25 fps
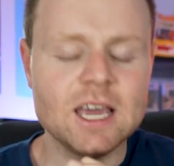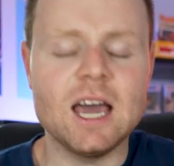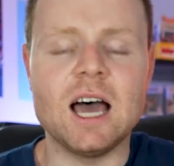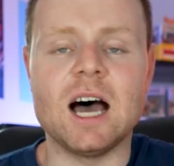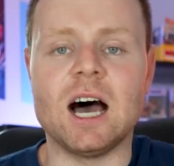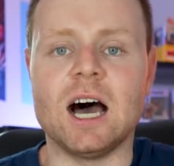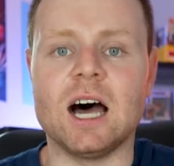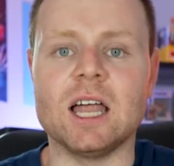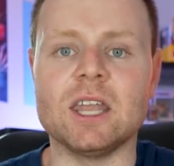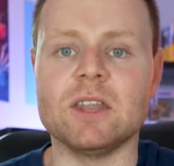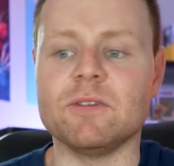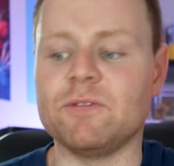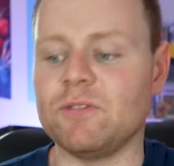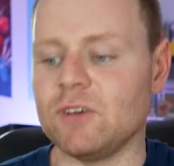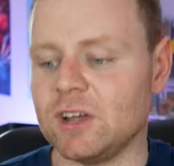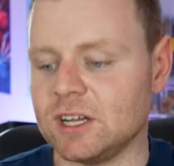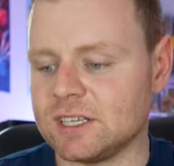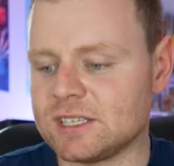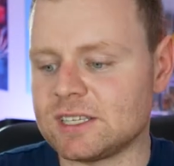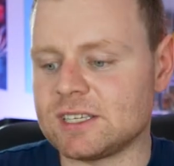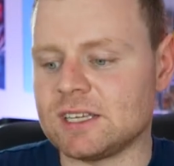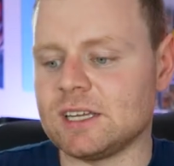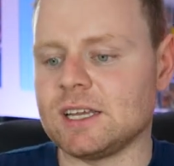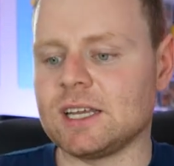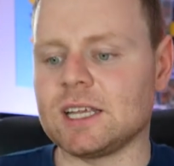The
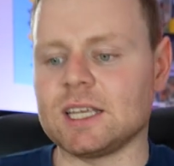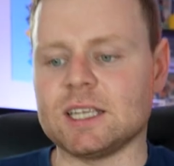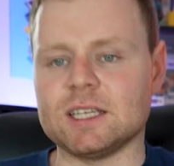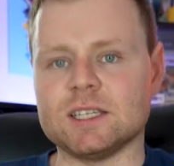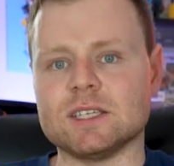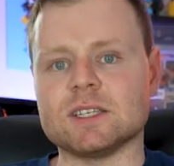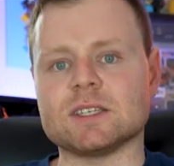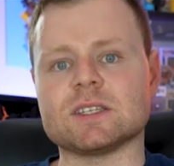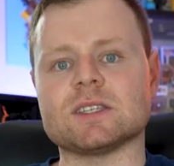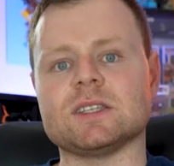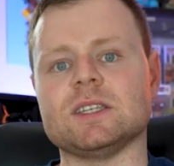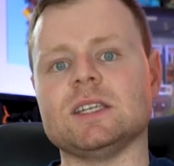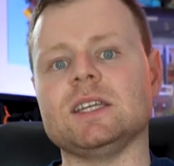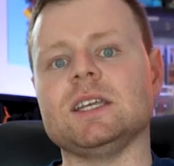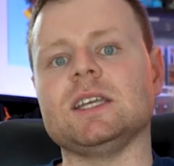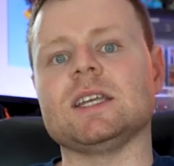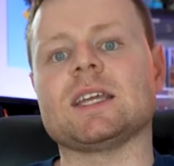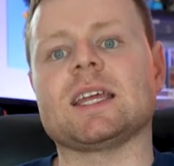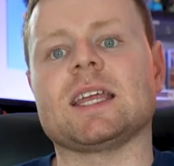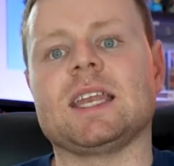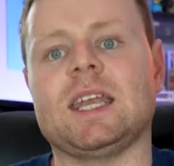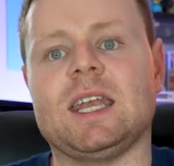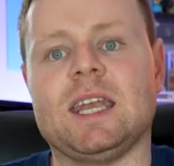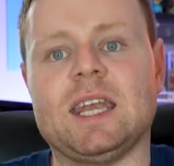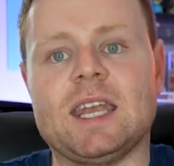first thing is the
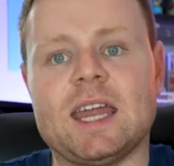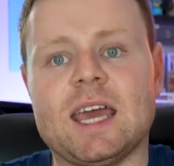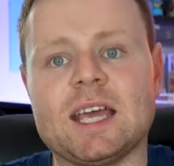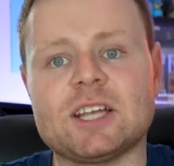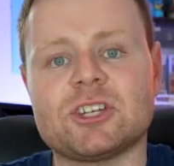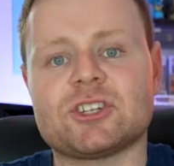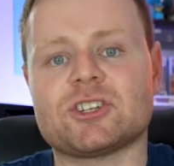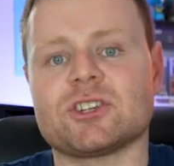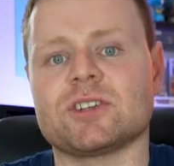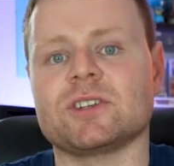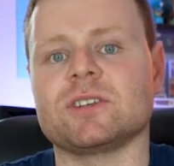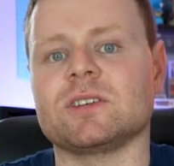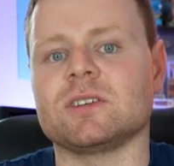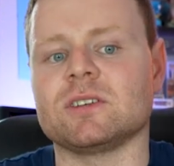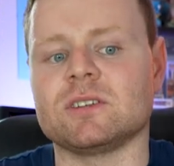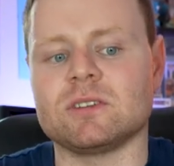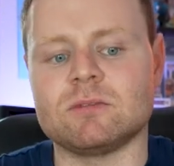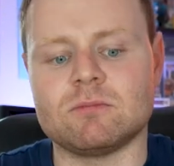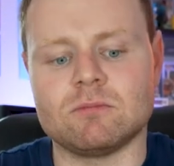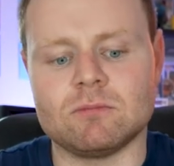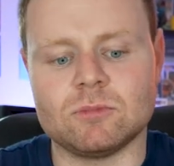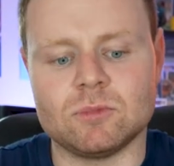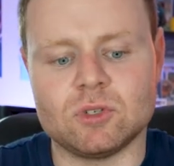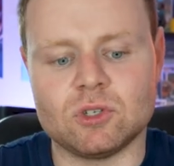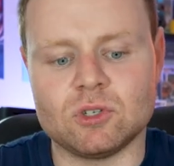connection
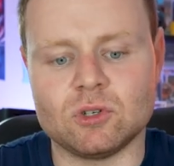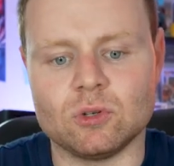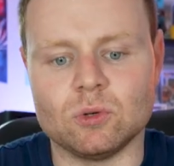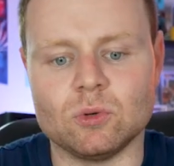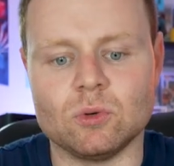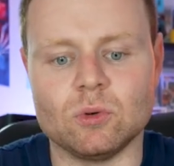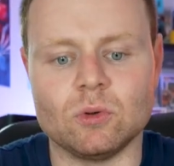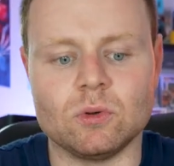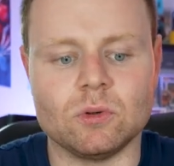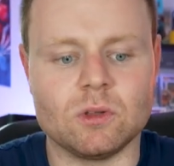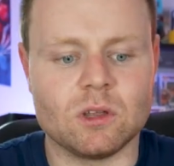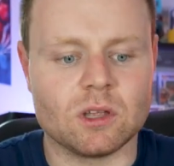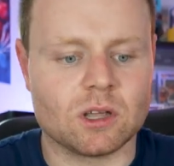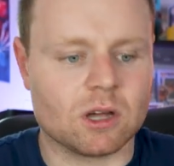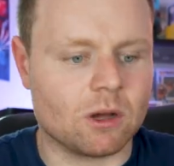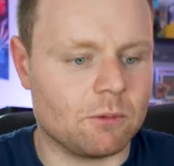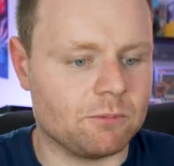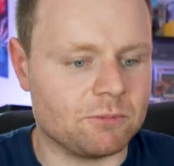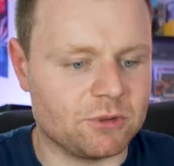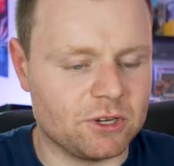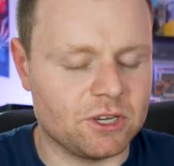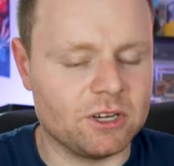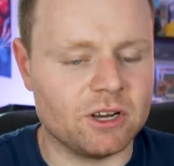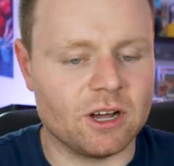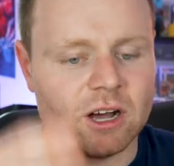to the
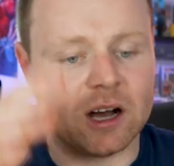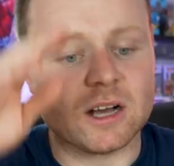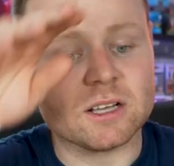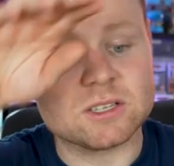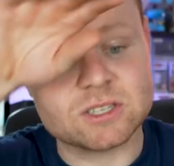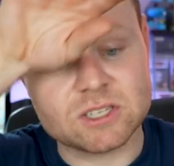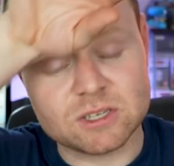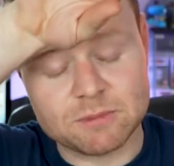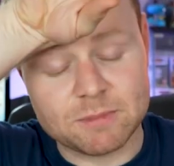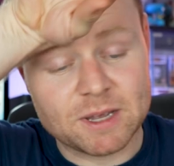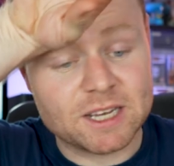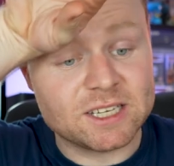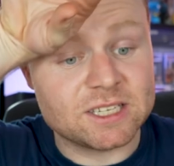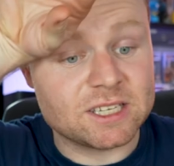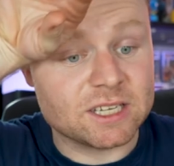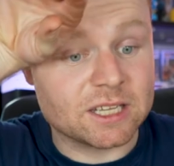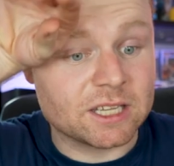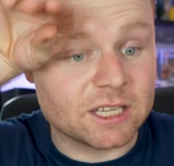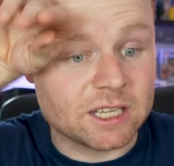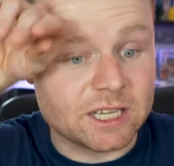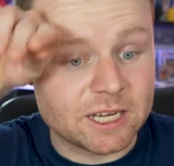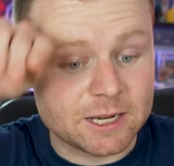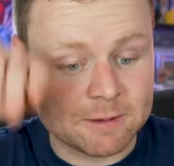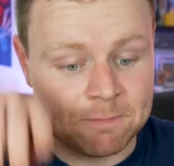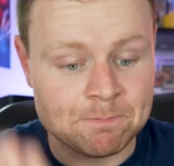computer. So
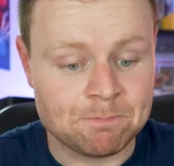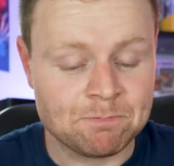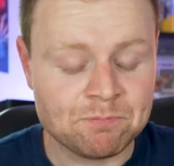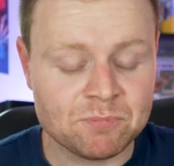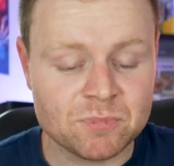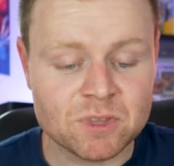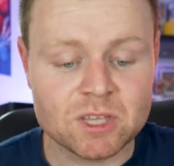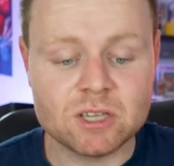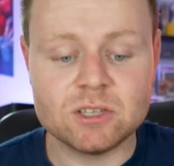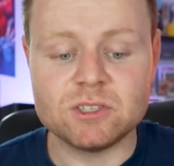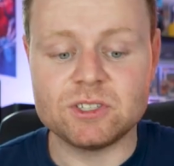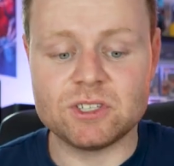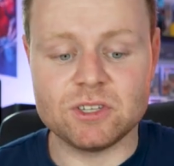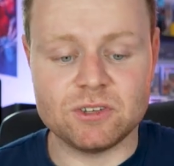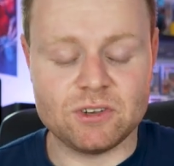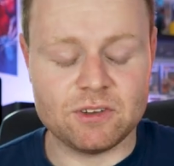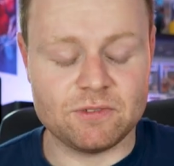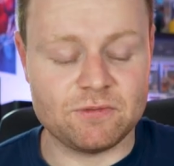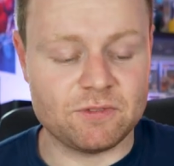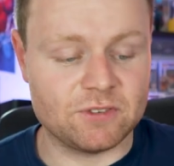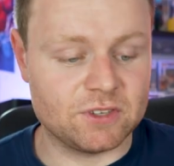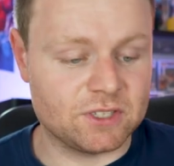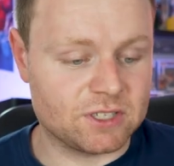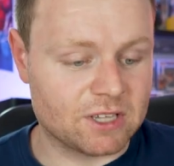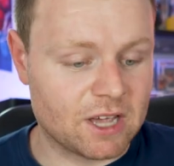basically, two
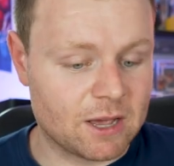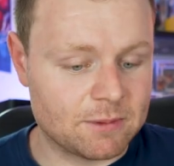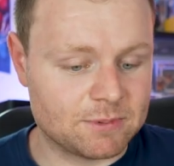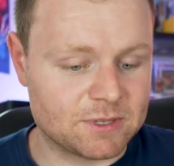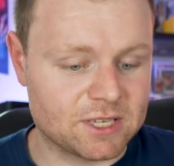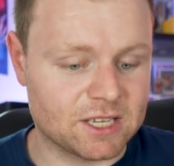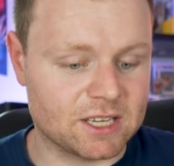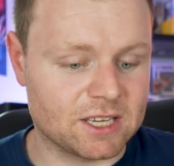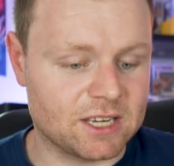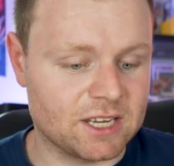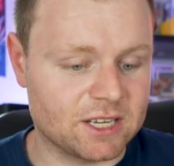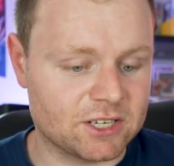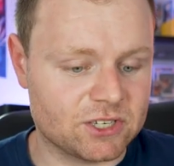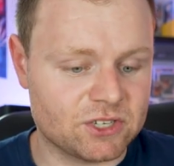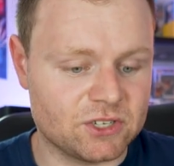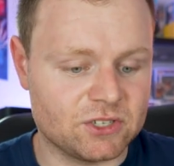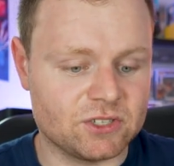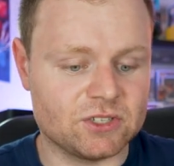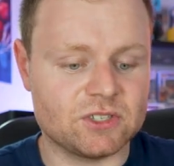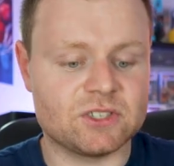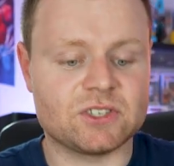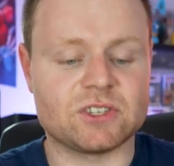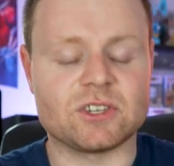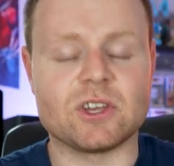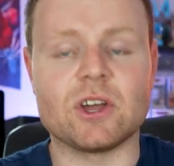different types of
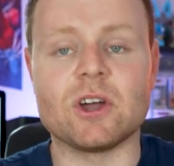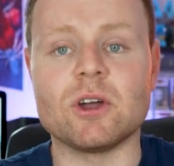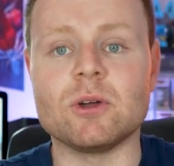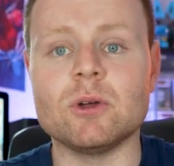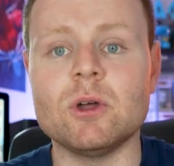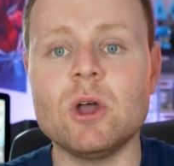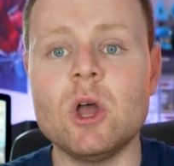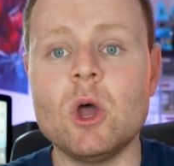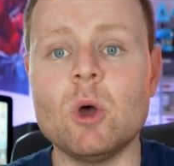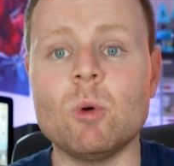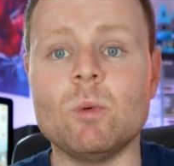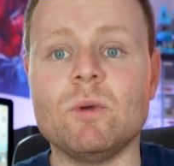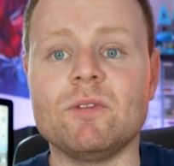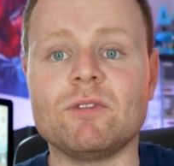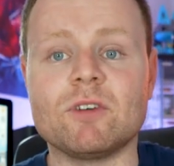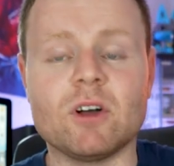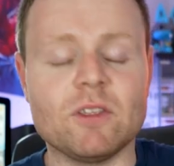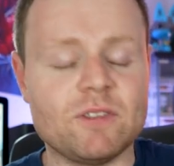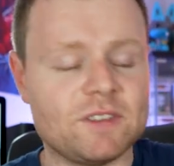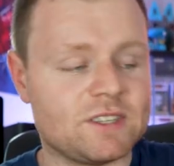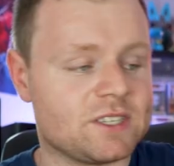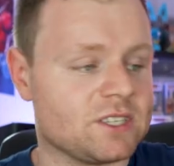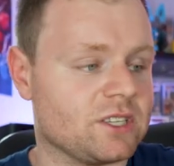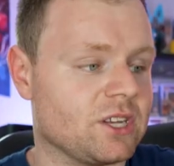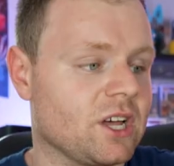connections. So we've
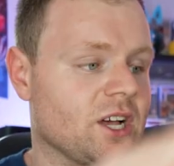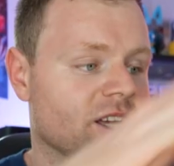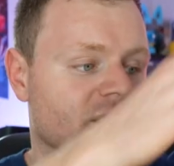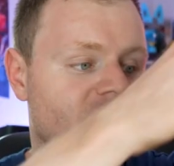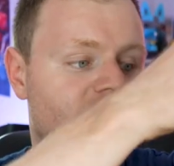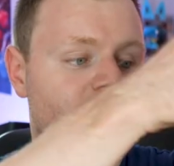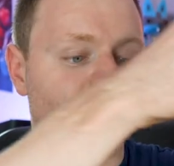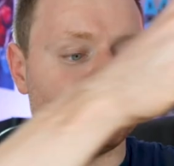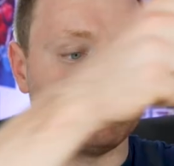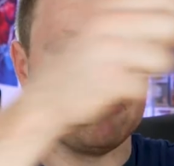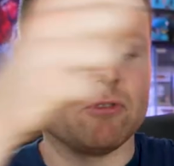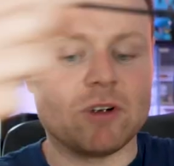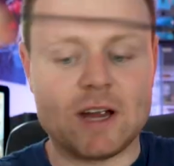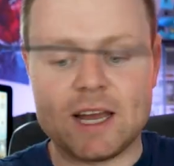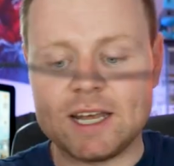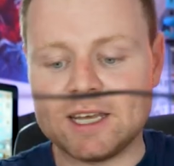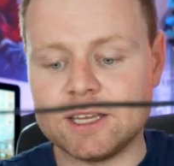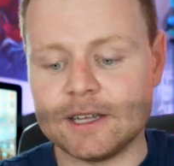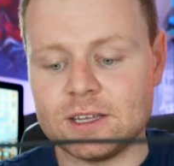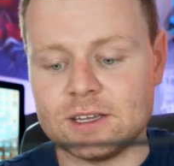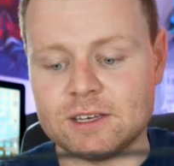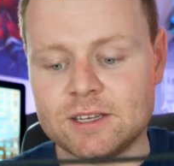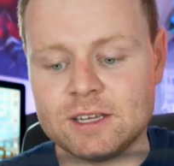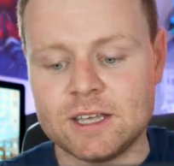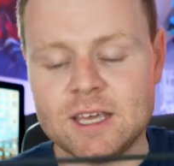got this nice
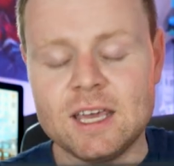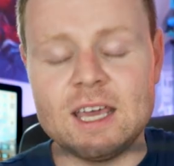braided